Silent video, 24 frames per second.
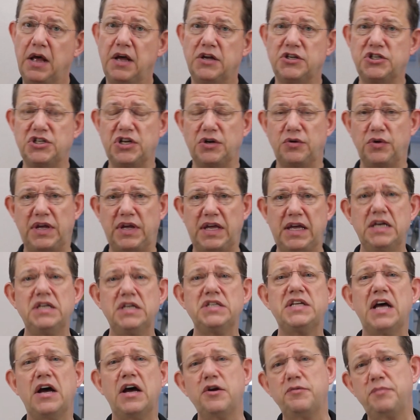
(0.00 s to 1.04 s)
So here's
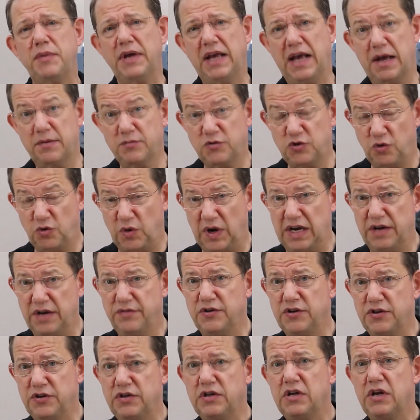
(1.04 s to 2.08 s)
how it becomes
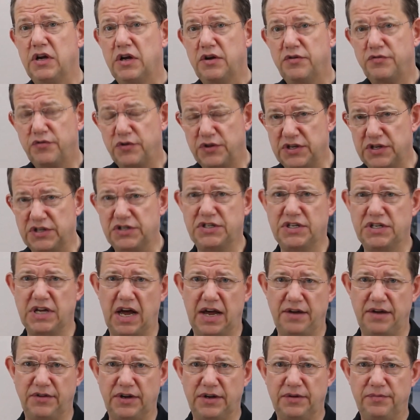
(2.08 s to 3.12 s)
relevant for this
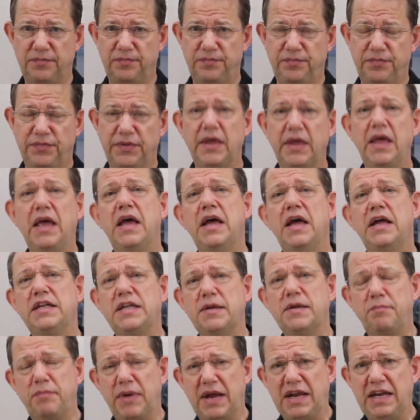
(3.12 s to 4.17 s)
diver.
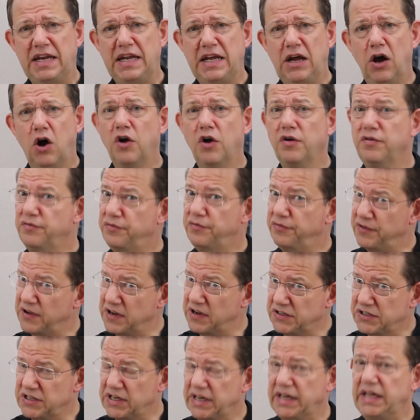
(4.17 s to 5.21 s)
Depending on,
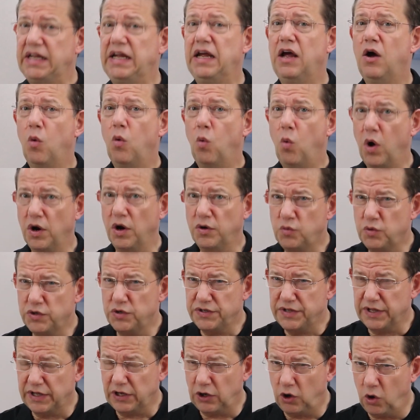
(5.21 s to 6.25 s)
firstly, what was
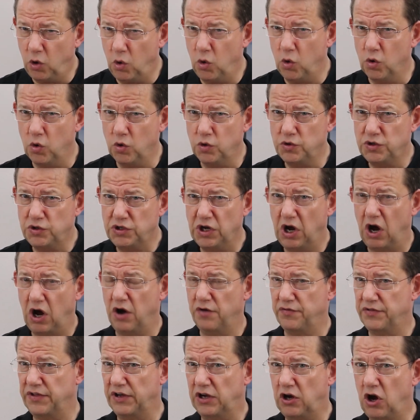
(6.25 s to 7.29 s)
the cause of
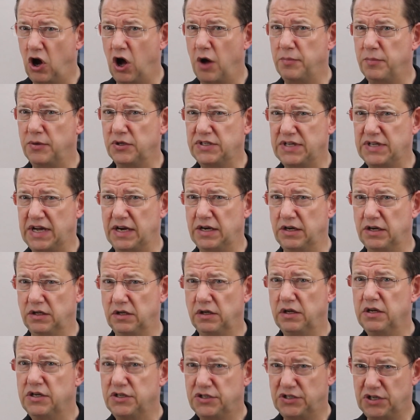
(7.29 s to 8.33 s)
the carpal tunnel
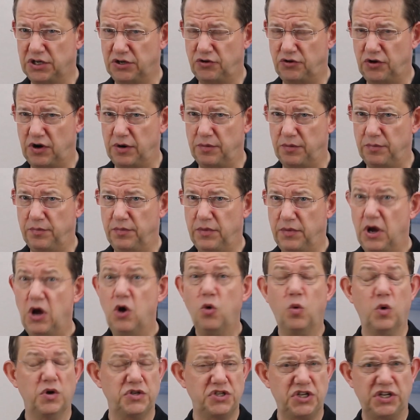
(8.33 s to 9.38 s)
syndrome?
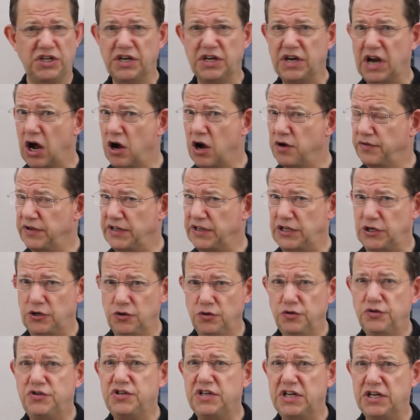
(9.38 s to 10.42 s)
Was it an
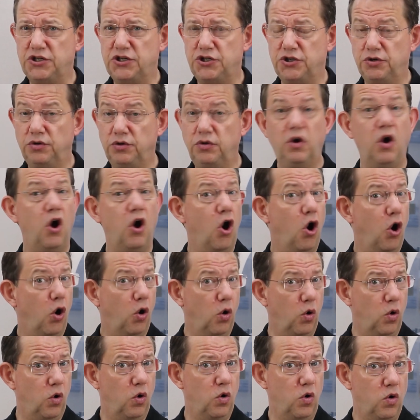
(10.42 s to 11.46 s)
overuse issue,
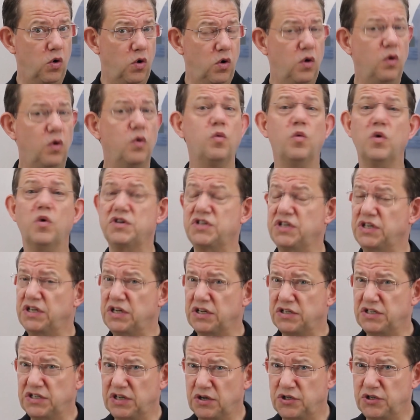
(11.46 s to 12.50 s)
or was it
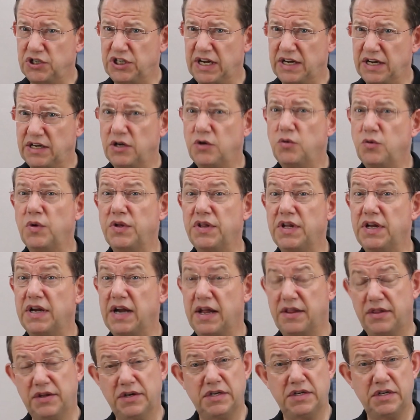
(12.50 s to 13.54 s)
associated with
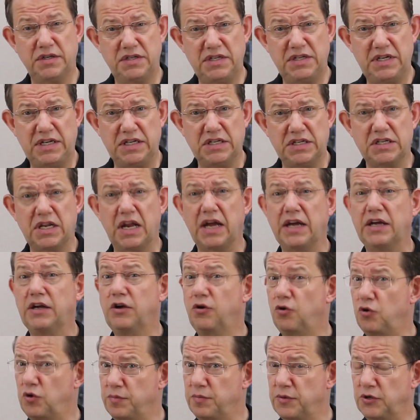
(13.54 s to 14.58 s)
another disease like
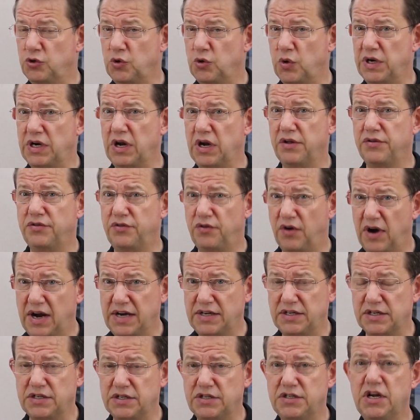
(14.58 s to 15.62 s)
rheumatoid
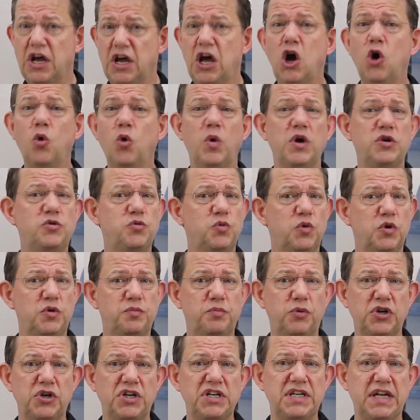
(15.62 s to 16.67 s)
arthritis, which would
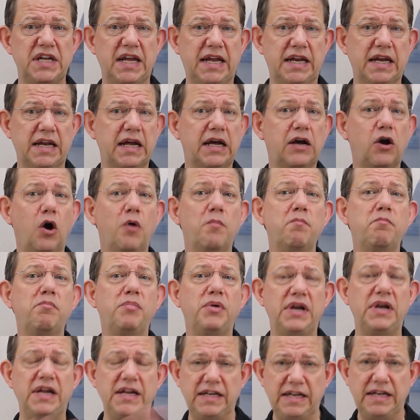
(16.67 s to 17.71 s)
put it in a
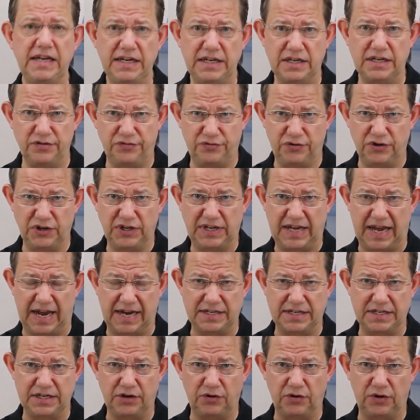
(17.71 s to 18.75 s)
completely different
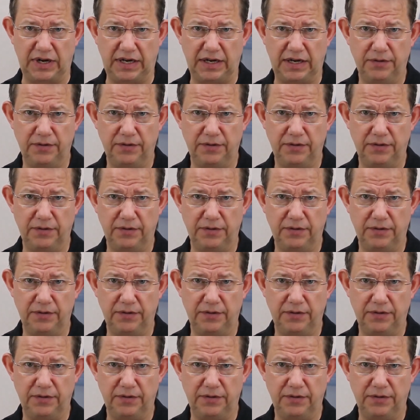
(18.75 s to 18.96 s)
category?